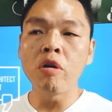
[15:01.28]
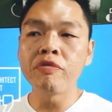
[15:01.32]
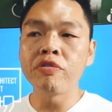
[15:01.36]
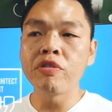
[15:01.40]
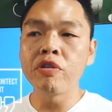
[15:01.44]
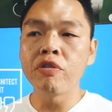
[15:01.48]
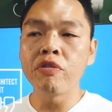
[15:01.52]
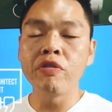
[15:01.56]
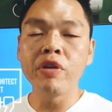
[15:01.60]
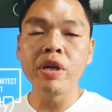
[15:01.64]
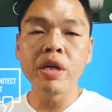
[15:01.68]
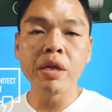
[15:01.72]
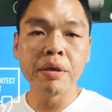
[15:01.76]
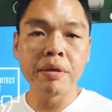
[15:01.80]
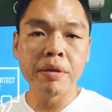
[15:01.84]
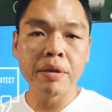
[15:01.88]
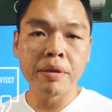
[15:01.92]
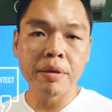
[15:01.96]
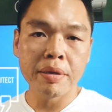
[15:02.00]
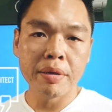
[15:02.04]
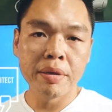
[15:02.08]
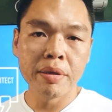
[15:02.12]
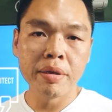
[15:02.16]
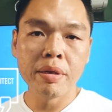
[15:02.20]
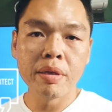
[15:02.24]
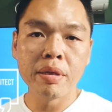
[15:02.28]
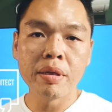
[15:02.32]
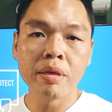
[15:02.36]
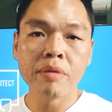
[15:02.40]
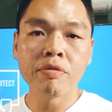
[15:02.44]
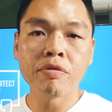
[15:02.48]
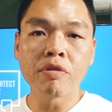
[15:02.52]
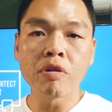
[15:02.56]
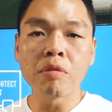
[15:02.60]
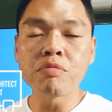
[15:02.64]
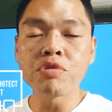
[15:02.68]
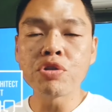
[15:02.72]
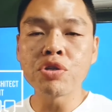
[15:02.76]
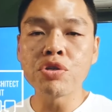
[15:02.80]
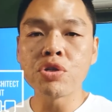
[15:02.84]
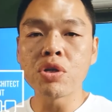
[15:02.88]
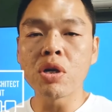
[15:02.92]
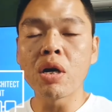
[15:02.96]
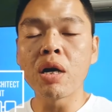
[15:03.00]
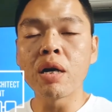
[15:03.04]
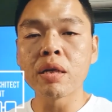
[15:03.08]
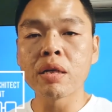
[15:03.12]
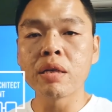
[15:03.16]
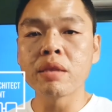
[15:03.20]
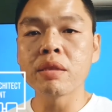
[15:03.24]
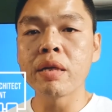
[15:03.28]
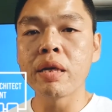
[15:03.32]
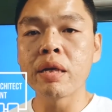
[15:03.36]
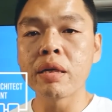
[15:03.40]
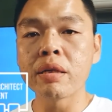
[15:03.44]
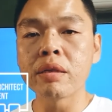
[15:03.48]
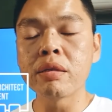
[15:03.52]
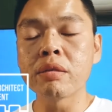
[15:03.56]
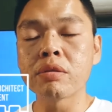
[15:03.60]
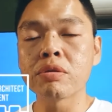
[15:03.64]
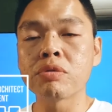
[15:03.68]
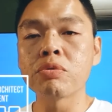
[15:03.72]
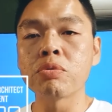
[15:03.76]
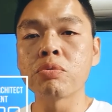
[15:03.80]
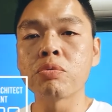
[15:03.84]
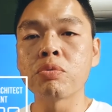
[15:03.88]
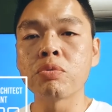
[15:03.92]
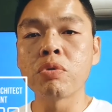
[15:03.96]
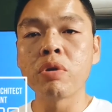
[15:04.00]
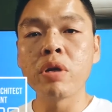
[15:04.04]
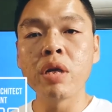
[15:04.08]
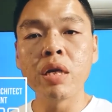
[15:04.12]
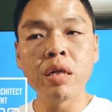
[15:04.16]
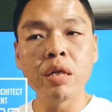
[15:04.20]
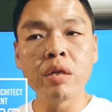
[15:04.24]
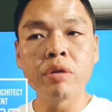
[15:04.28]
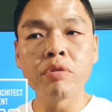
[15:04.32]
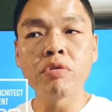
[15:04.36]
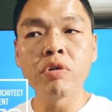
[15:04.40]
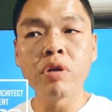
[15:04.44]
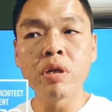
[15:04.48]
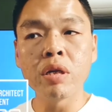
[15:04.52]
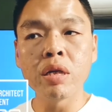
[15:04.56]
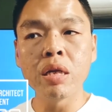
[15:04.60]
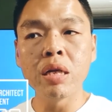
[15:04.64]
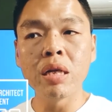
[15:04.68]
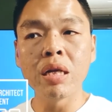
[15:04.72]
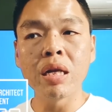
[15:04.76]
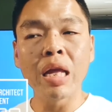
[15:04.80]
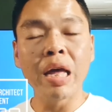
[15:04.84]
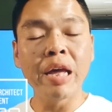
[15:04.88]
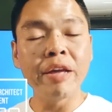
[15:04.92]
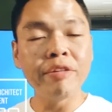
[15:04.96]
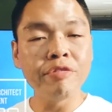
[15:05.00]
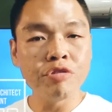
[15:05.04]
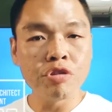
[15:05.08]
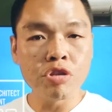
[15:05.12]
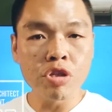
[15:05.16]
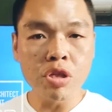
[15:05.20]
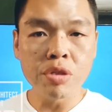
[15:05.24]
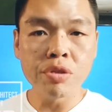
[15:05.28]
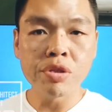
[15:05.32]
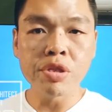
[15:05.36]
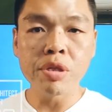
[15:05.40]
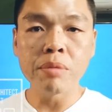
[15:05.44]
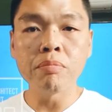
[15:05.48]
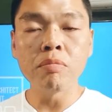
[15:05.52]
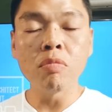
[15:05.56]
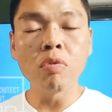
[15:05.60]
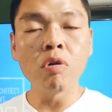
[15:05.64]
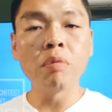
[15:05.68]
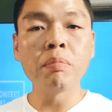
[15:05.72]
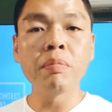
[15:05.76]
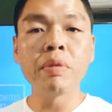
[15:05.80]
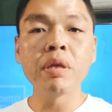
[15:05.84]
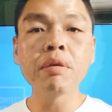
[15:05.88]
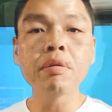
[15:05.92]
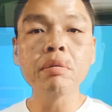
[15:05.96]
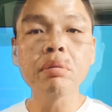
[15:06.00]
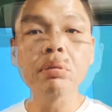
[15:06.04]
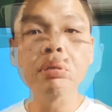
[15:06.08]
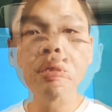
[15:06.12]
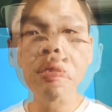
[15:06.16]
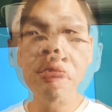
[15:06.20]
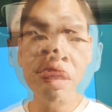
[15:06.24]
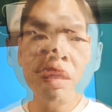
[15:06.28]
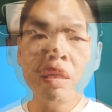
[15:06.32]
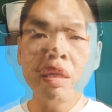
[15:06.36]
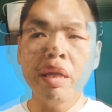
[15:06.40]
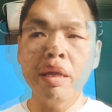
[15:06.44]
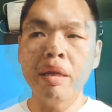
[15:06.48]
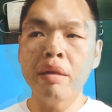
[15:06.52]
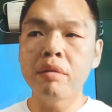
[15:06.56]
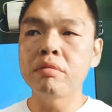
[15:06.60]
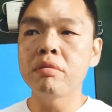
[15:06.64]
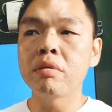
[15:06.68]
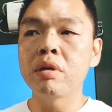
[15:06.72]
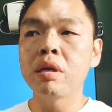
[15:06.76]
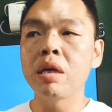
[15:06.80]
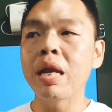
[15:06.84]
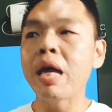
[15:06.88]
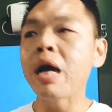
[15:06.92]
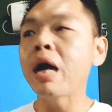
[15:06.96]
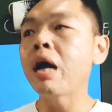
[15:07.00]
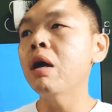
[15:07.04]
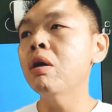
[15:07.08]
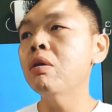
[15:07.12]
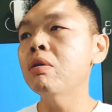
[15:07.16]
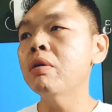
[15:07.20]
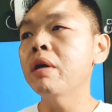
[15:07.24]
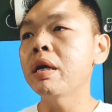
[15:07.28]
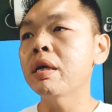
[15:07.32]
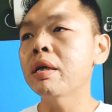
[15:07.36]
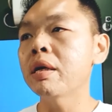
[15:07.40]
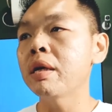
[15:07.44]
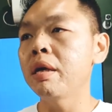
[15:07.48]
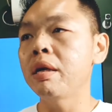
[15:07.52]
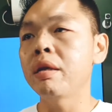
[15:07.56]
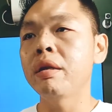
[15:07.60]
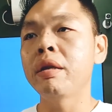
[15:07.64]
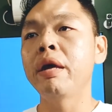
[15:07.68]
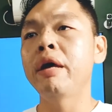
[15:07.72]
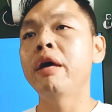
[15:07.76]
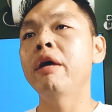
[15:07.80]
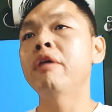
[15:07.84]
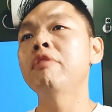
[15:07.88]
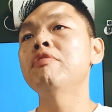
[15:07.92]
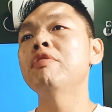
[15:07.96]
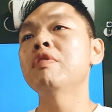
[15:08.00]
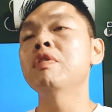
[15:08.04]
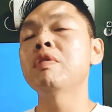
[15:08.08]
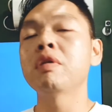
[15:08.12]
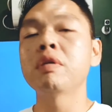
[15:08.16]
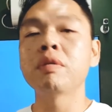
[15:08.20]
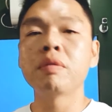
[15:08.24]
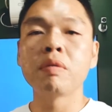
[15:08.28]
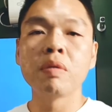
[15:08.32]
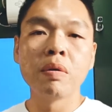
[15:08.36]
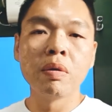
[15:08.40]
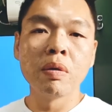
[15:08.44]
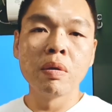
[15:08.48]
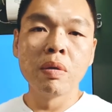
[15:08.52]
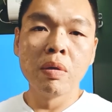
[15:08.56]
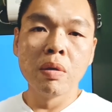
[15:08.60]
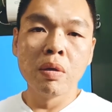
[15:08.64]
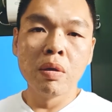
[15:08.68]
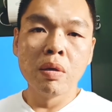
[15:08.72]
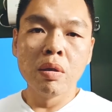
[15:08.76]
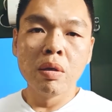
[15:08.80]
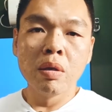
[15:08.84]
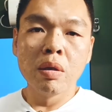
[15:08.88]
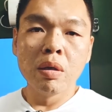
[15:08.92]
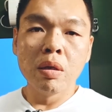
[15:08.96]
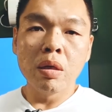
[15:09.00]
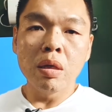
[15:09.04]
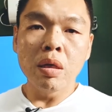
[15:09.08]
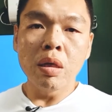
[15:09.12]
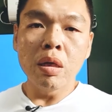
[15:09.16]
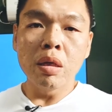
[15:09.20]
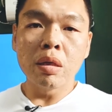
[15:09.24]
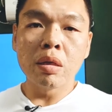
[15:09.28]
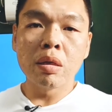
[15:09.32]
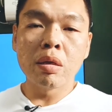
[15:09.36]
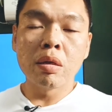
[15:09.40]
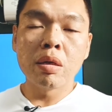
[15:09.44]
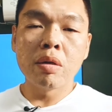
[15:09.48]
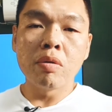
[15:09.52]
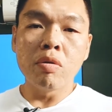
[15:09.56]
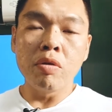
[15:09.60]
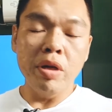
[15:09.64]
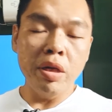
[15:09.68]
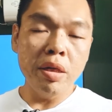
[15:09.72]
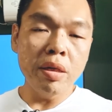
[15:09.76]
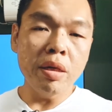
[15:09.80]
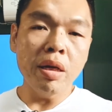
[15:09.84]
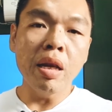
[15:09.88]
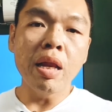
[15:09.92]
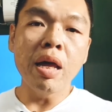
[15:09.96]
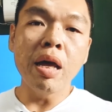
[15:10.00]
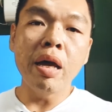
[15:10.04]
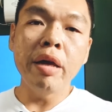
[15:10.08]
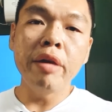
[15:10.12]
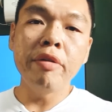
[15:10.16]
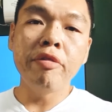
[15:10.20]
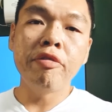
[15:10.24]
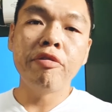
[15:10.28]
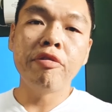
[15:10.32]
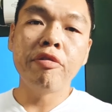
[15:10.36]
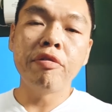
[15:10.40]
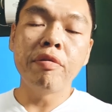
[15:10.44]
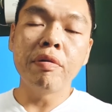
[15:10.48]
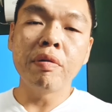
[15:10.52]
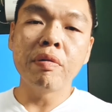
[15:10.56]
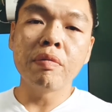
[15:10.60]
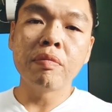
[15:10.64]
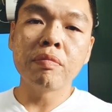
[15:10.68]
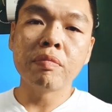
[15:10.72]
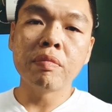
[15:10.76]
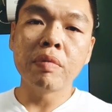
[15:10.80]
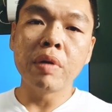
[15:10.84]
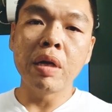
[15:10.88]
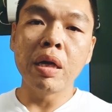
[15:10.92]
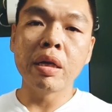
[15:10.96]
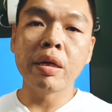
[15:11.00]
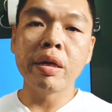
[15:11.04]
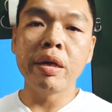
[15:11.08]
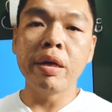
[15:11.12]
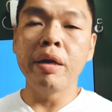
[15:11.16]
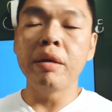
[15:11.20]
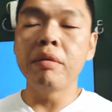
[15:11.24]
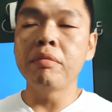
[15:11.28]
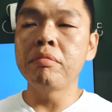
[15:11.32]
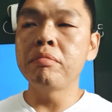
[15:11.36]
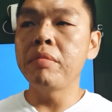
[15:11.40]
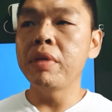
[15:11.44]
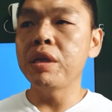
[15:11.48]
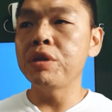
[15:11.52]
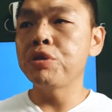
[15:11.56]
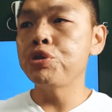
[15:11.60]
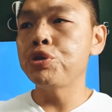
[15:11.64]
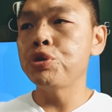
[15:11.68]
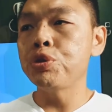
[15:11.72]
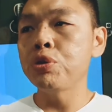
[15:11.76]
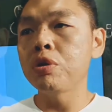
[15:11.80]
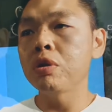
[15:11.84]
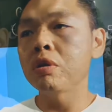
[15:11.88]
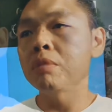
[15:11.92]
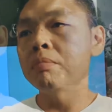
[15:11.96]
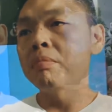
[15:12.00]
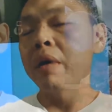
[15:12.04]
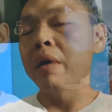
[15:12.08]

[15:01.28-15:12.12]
of the Week from CG Architect is really, really life-changing moment. And now I can have a, a great life. I can make sure